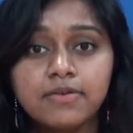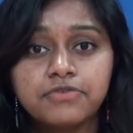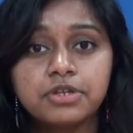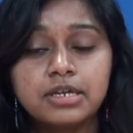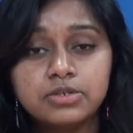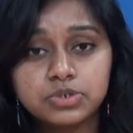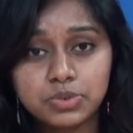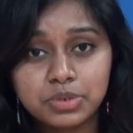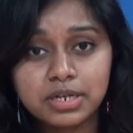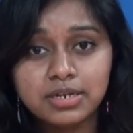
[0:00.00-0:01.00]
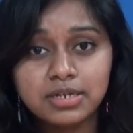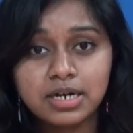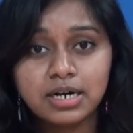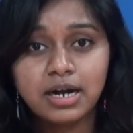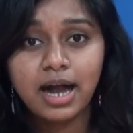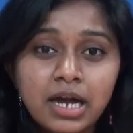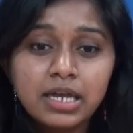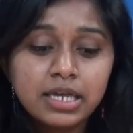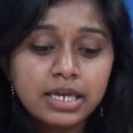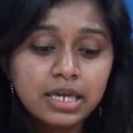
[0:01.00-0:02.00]
for each student. And
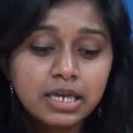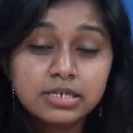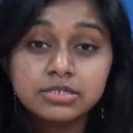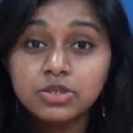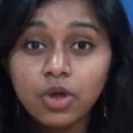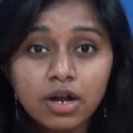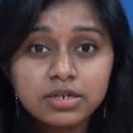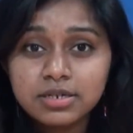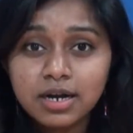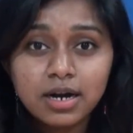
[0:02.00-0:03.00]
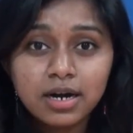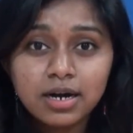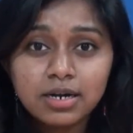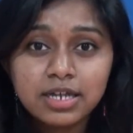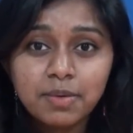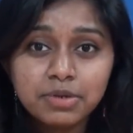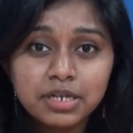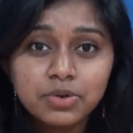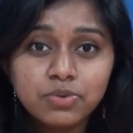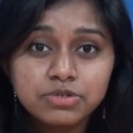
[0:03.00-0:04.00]
he is not
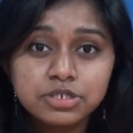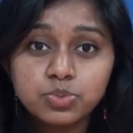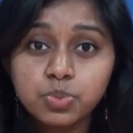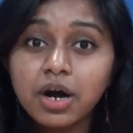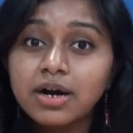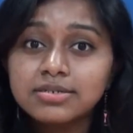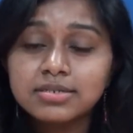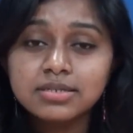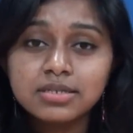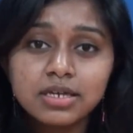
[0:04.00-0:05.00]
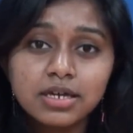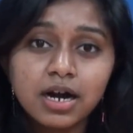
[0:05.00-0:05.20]
somebody who just works in the